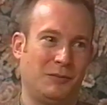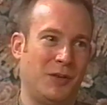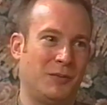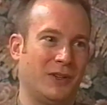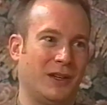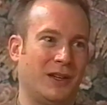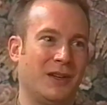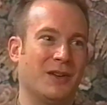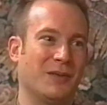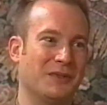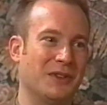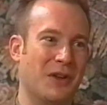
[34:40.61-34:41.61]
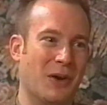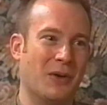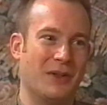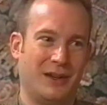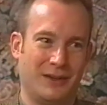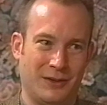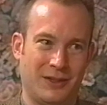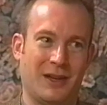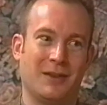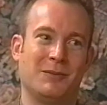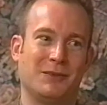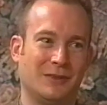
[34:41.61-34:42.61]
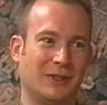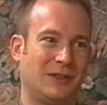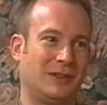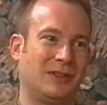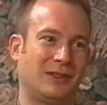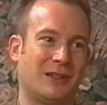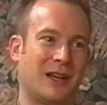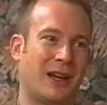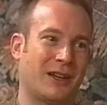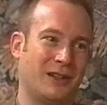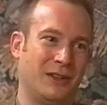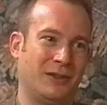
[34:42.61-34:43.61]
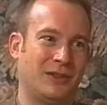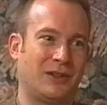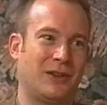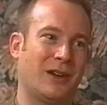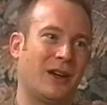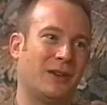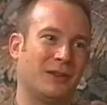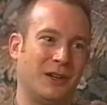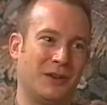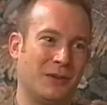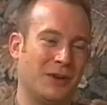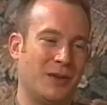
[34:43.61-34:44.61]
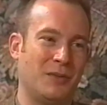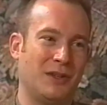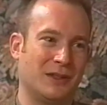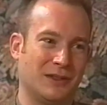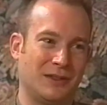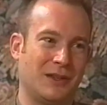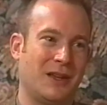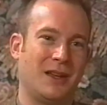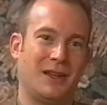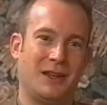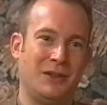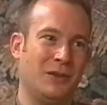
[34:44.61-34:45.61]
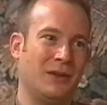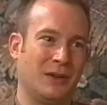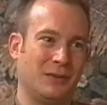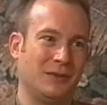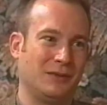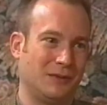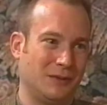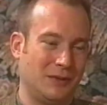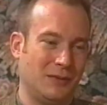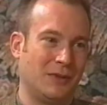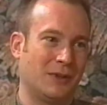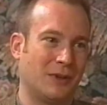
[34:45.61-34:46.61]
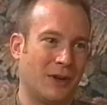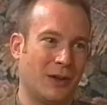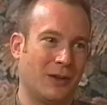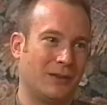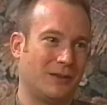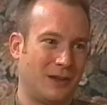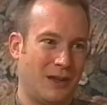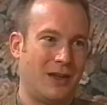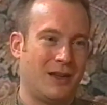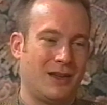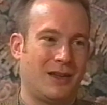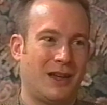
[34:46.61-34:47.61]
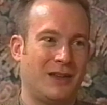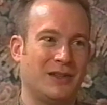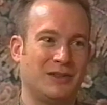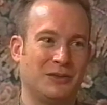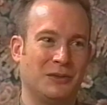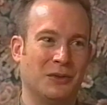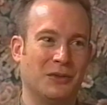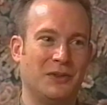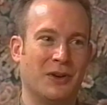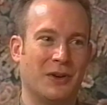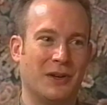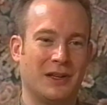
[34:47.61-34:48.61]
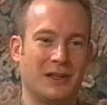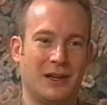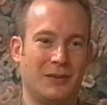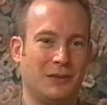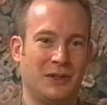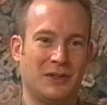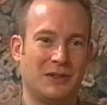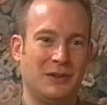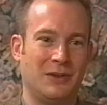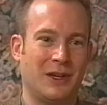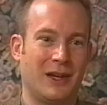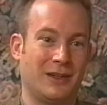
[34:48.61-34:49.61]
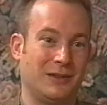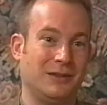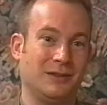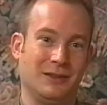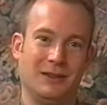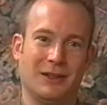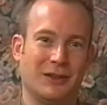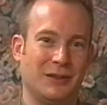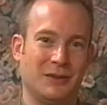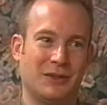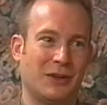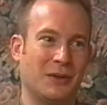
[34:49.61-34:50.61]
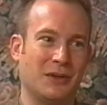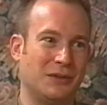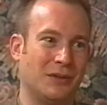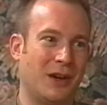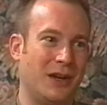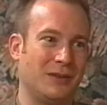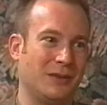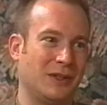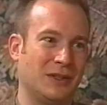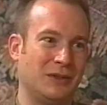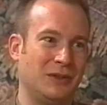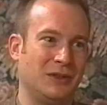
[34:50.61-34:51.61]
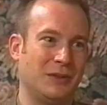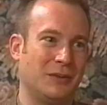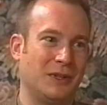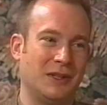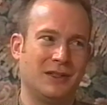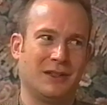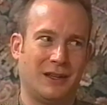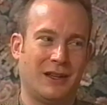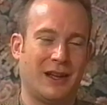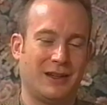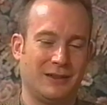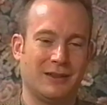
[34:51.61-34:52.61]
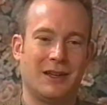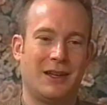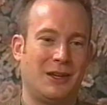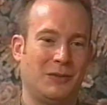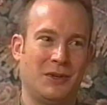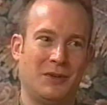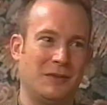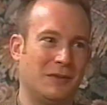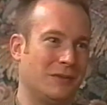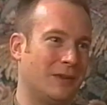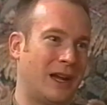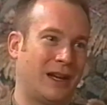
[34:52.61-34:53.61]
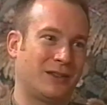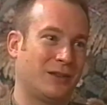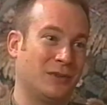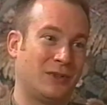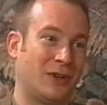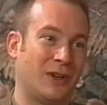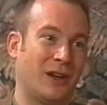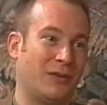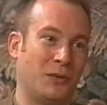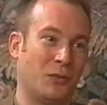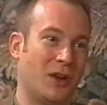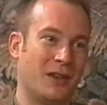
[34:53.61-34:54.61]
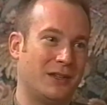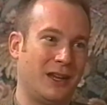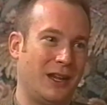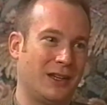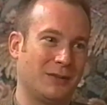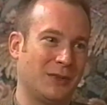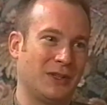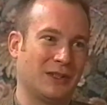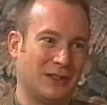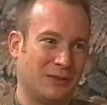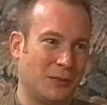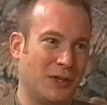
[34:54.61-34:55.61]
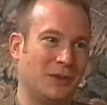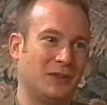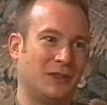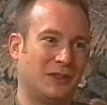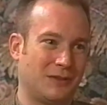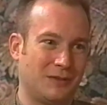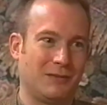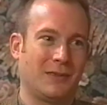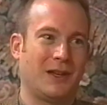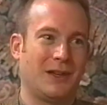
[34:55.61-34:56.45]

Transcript: people like him know that okay let's just knock another song out right away because he knew that we were all had this groove going and that we could do that. And you know, he was always right because usually when he'd say that, we'd knock some song off in one take because mm-hmm. everybody was just